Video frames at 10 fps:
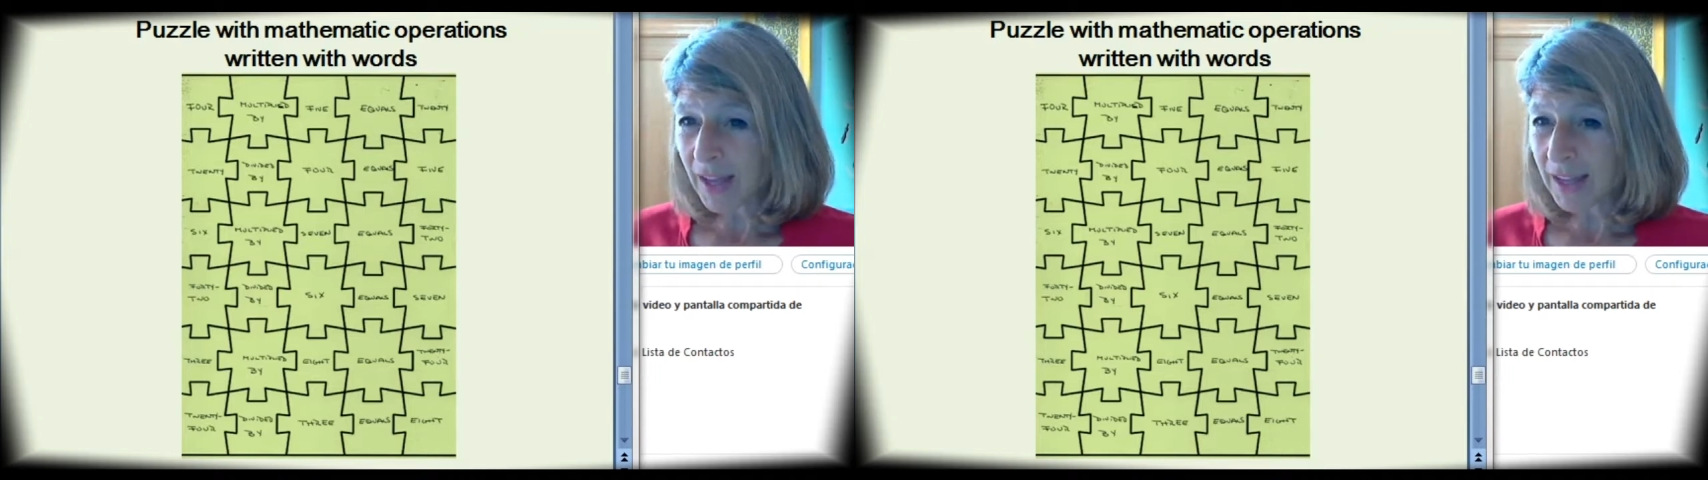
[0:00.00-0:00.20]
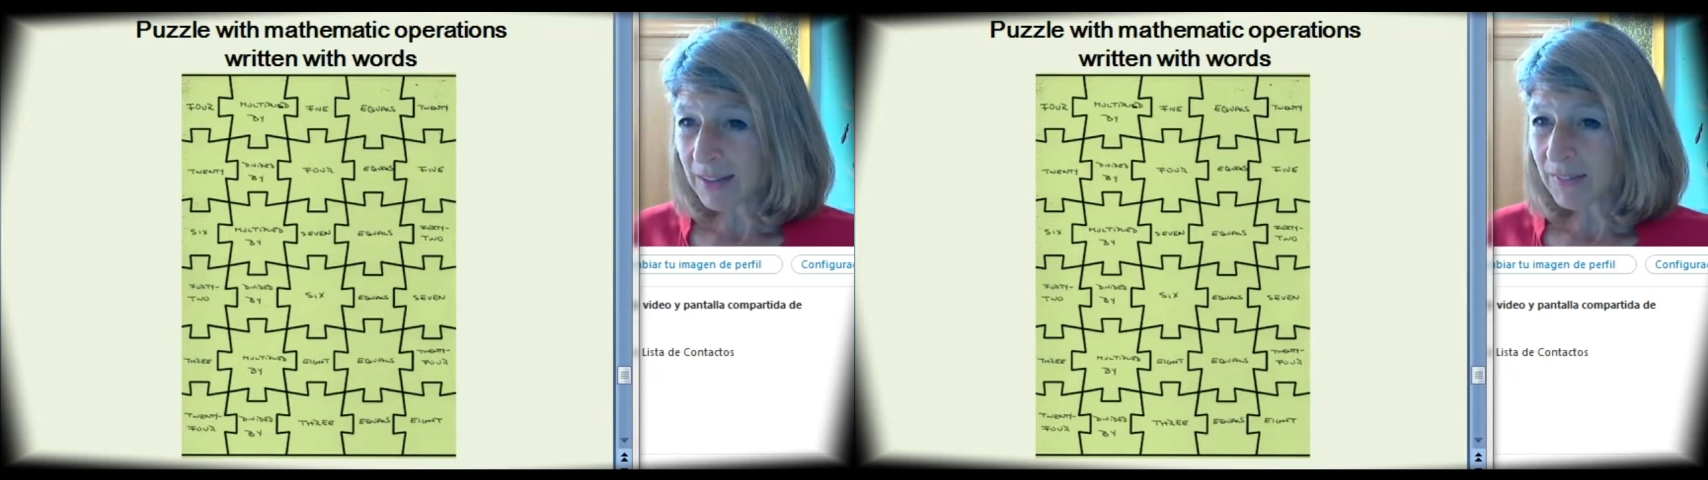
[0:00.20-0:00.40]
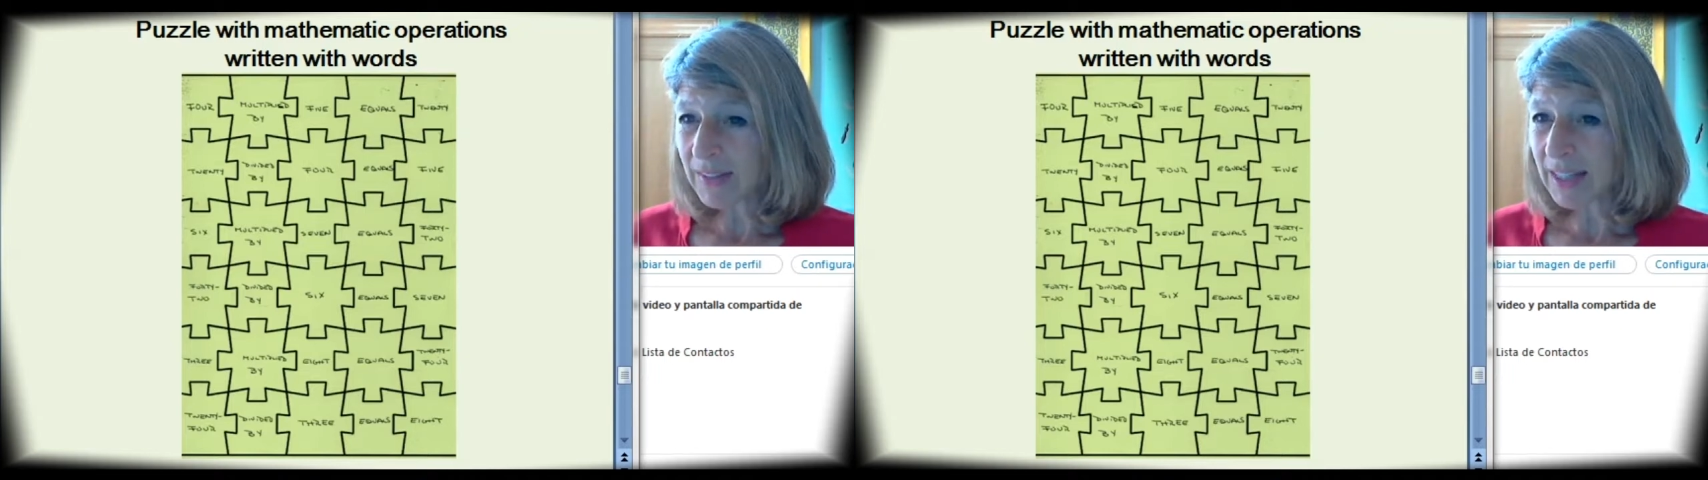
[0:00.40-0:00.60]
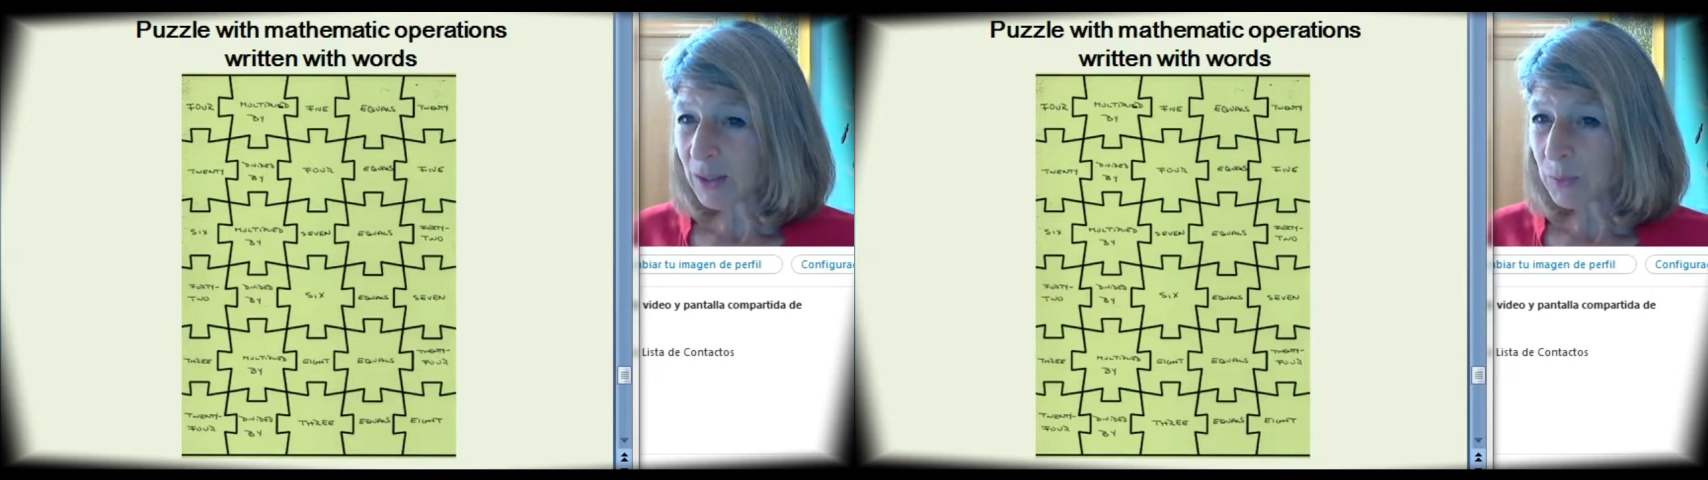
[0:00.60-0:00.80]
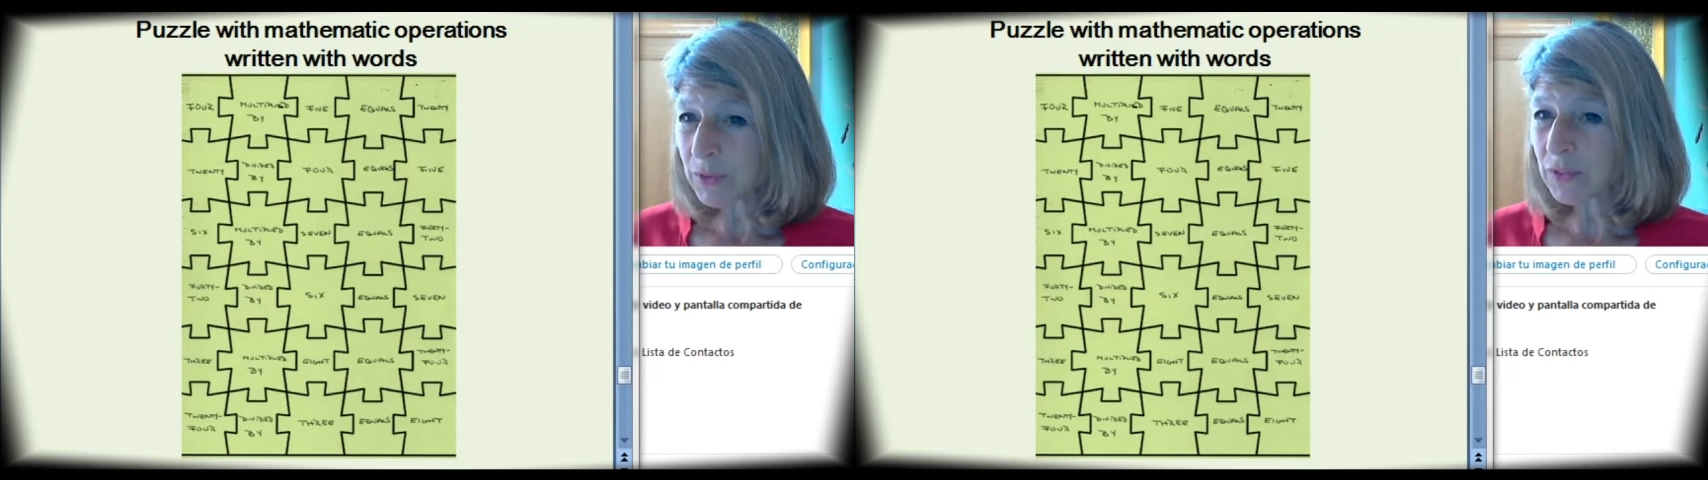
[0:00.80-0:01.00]
equals
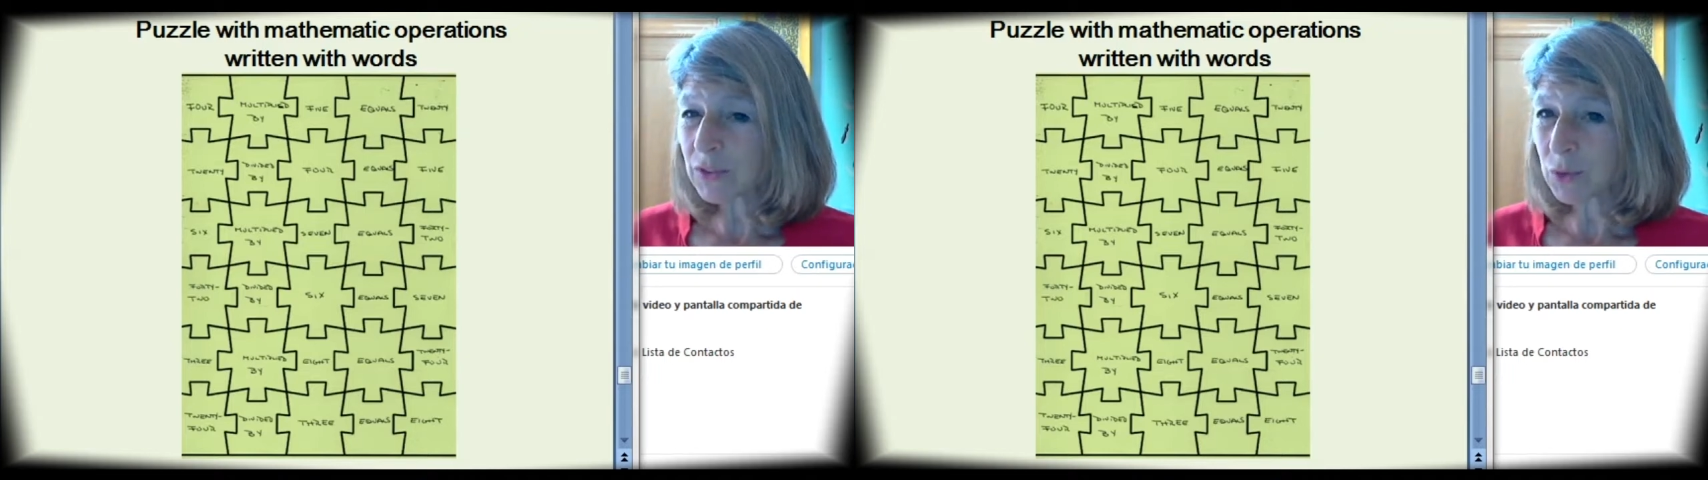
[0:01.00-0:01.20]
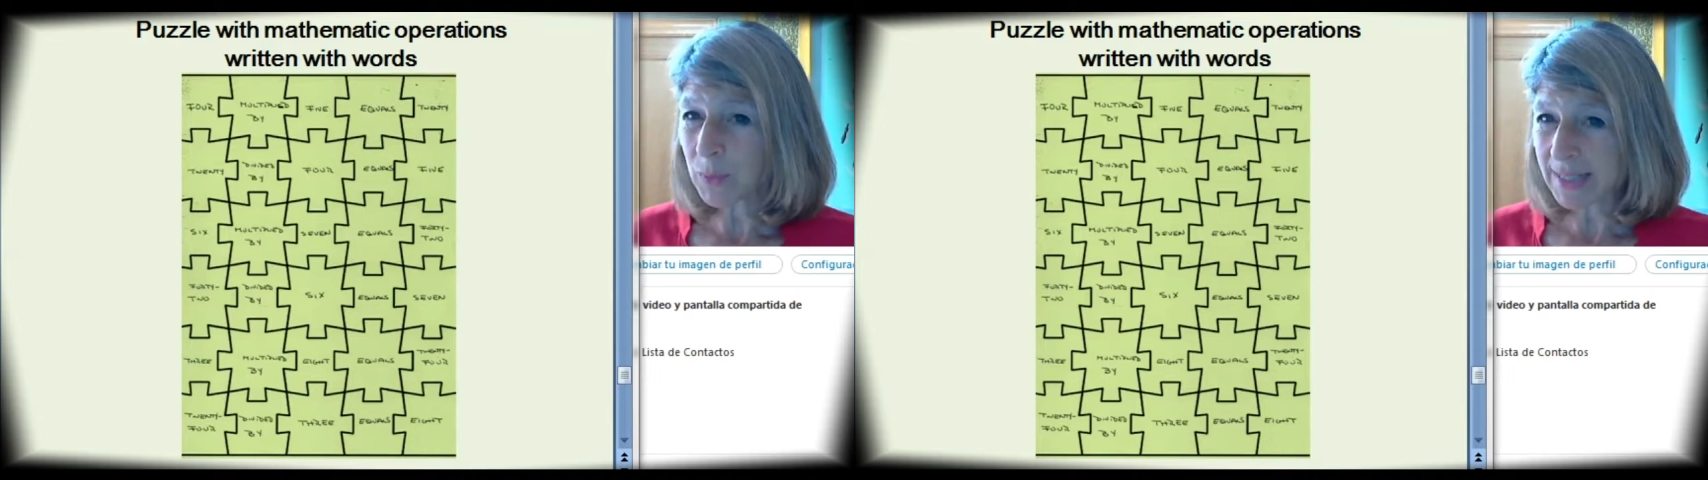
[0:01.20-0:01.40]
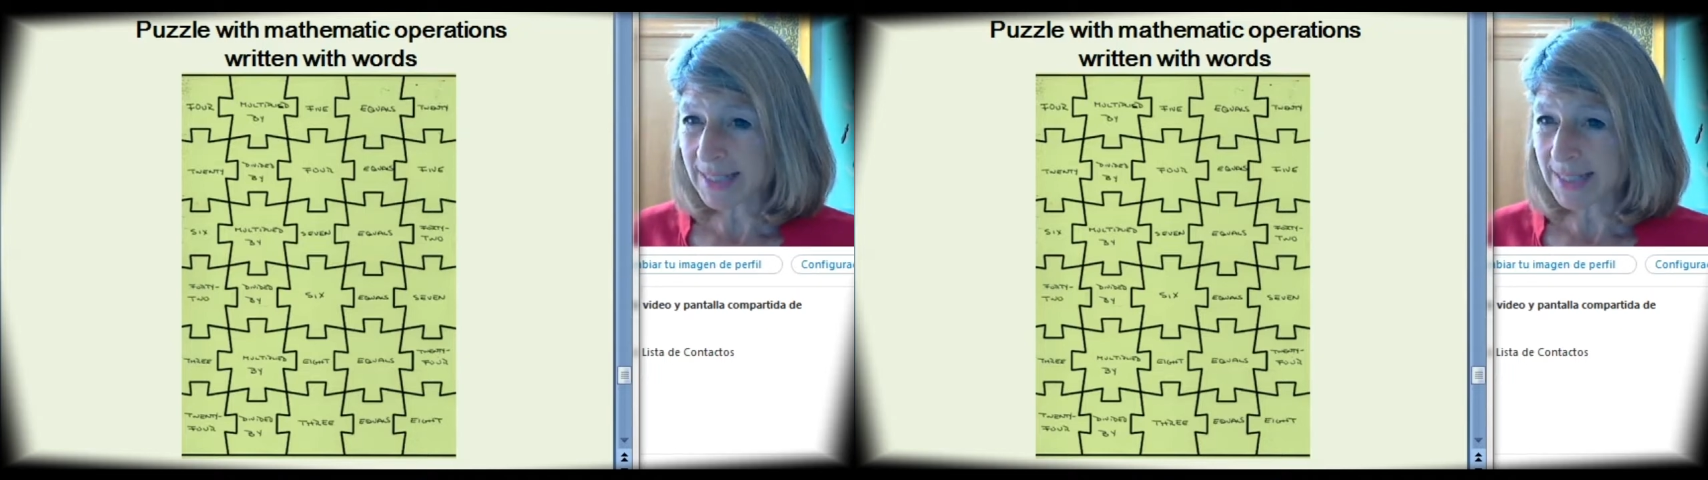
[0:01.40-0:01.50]
20.